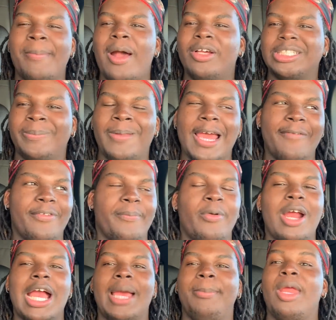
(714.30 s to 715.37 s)
applying for
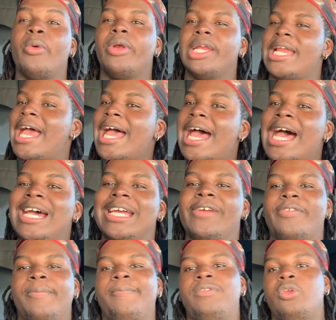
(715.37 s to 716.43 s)
Prime, they were not
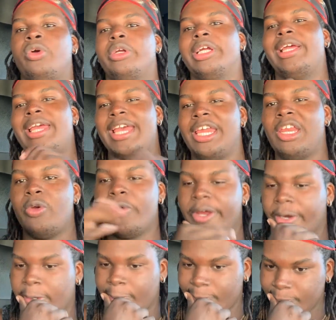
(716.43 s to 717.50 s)
hired from Florida
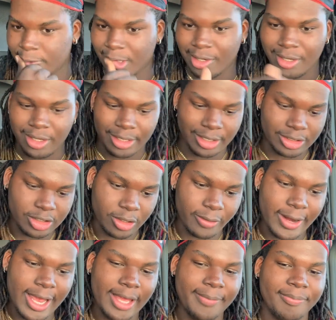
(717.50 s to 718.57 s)
anywhere. So
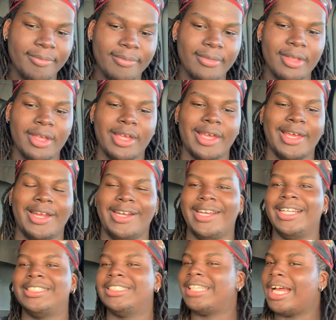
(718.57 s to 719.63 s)
right,
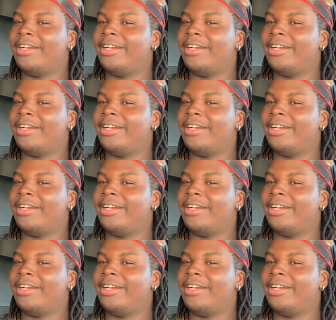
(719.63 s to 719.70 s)
this is how